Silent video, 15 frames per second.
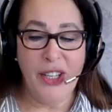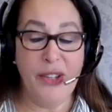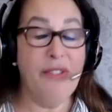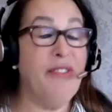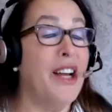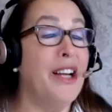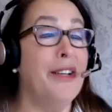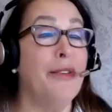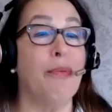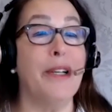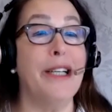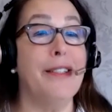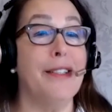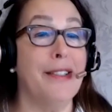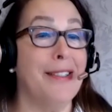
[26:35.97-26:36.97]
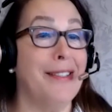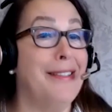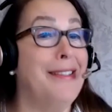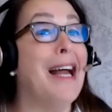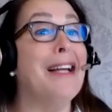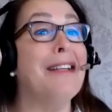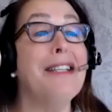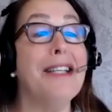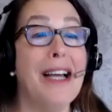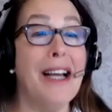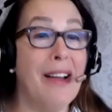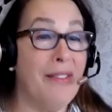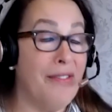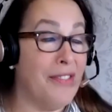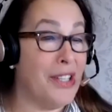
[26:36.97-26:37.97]
you find reasons not to
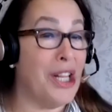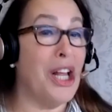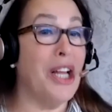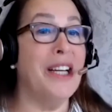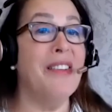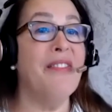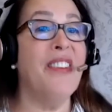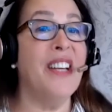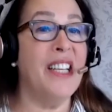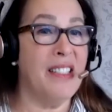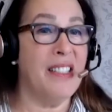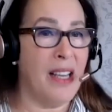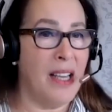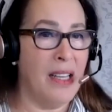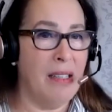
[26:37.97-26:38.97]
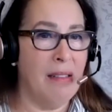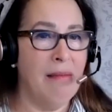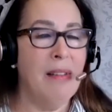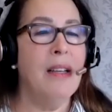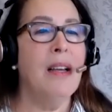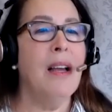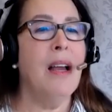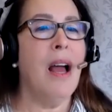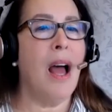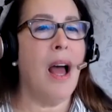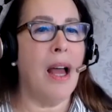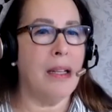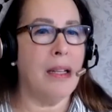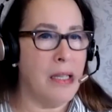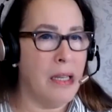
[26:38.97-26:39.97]
have client-facing
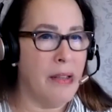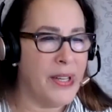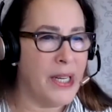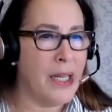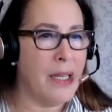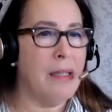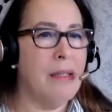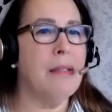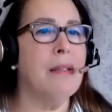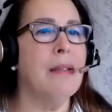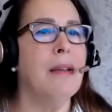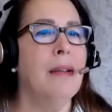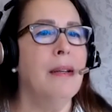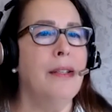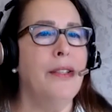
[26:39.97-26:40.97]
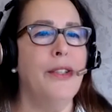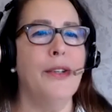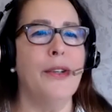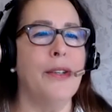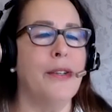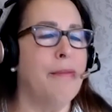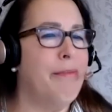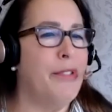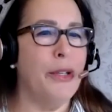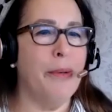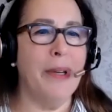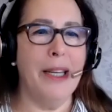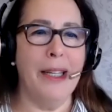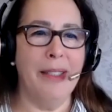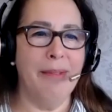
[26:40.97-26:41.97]
activities. You're
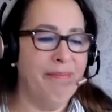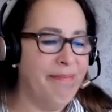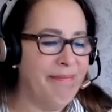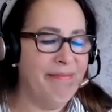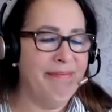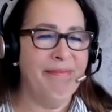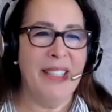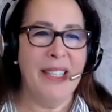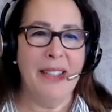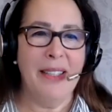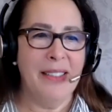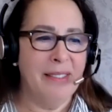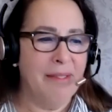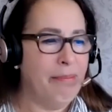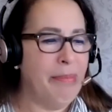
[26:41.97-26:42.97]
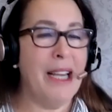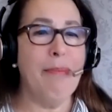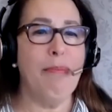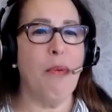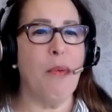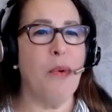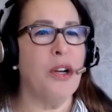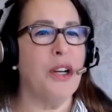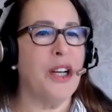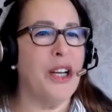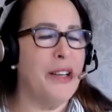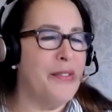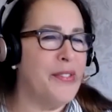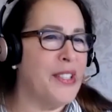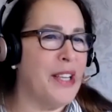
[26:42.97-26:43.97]
doing paperwork
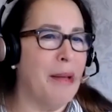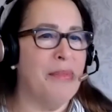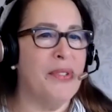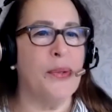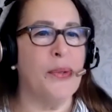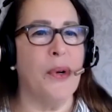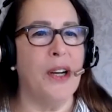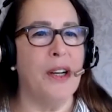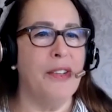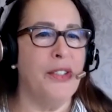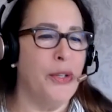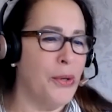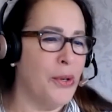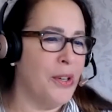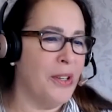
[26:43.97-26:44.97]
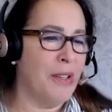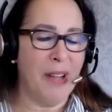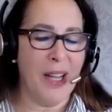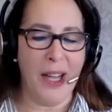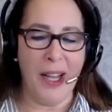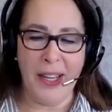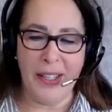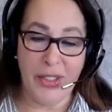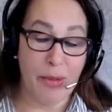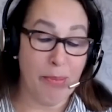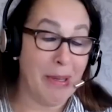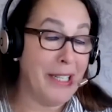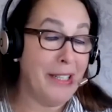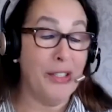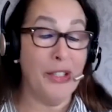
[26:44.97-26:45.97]
of some sort. You're
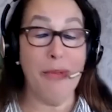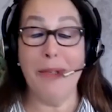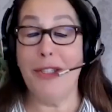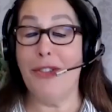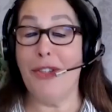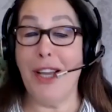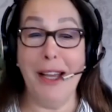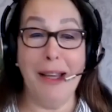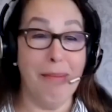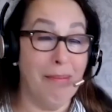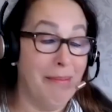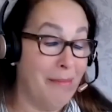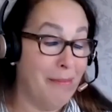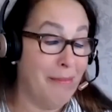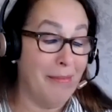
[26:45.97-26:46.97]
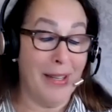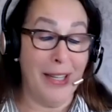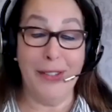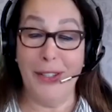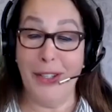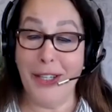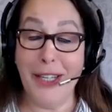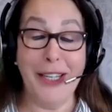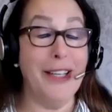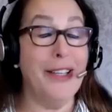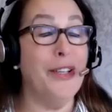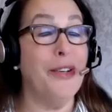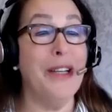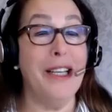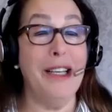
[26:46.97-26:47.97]
spending too much time looking at
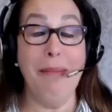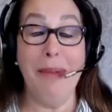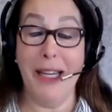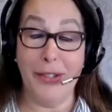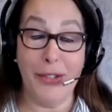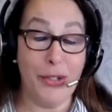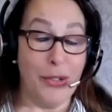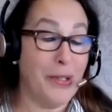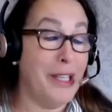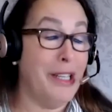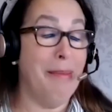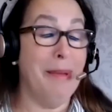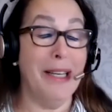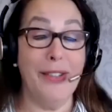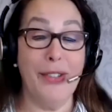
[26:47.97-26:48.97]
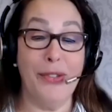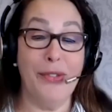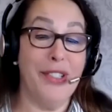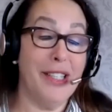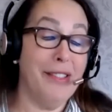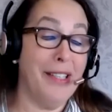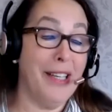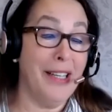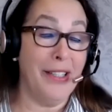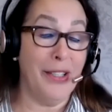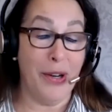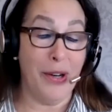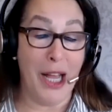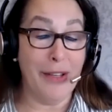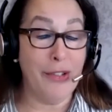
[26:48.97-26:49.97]
your emails. Your emails are dictating
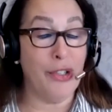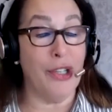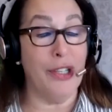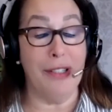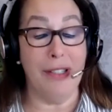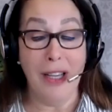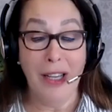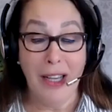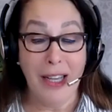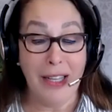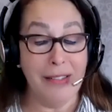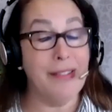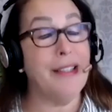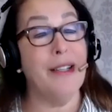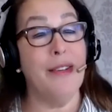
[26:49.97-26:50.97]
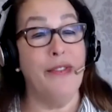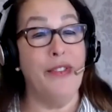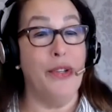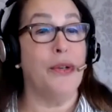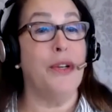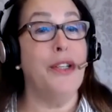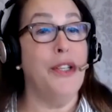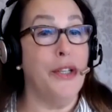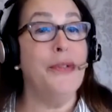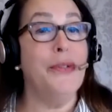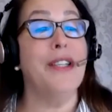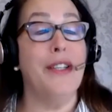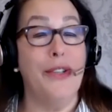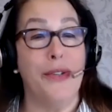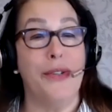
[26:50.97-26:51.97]
your actions instead of you're
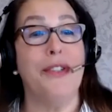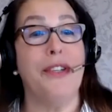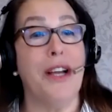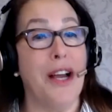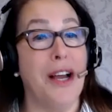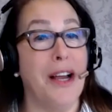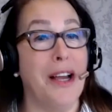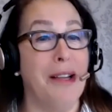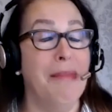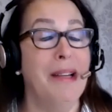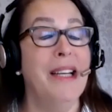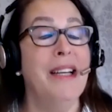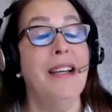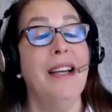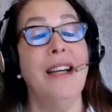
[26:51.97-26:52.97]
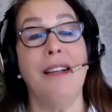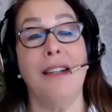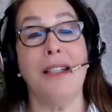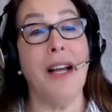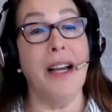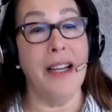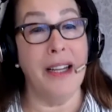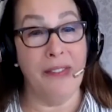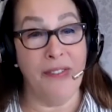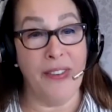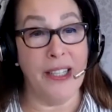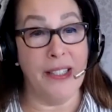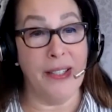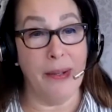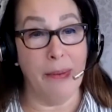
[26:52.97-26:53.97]
using your time in
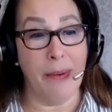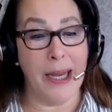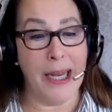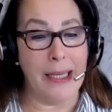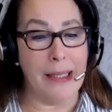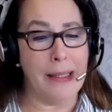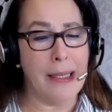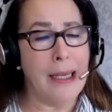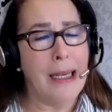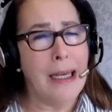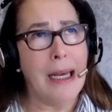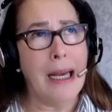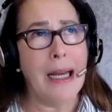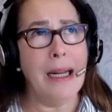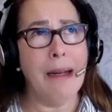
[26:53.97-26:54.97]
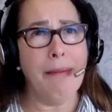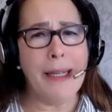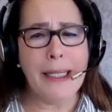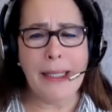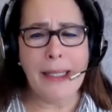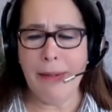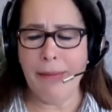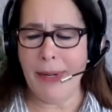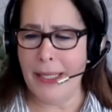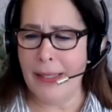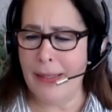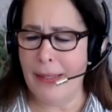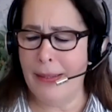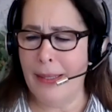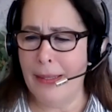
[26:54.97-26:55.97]
client-facing ways. And I recently read a
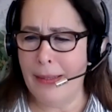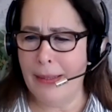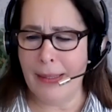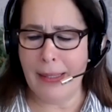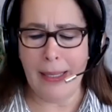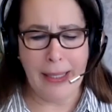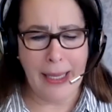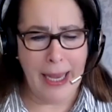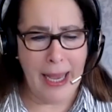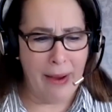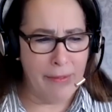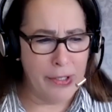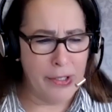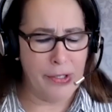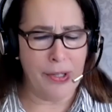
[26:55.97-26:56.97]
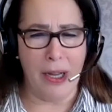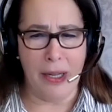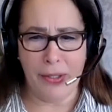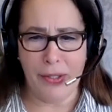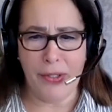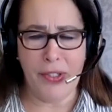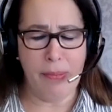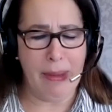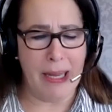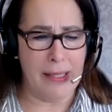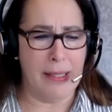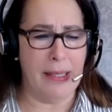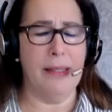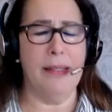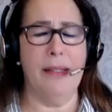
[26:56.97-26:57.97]
statistic that the average doctor
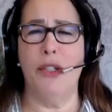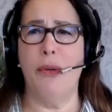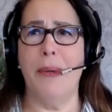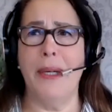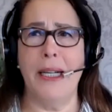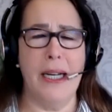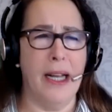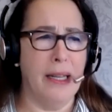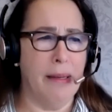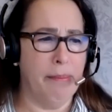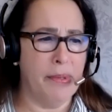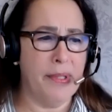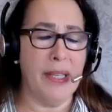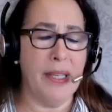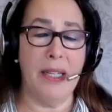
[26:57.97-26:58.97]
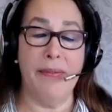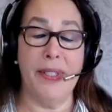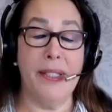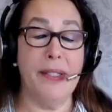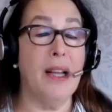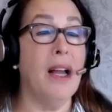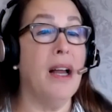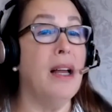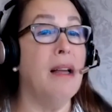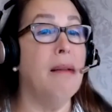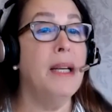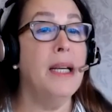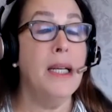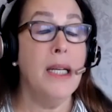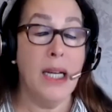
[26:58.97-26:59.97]
spends less than 29% of his time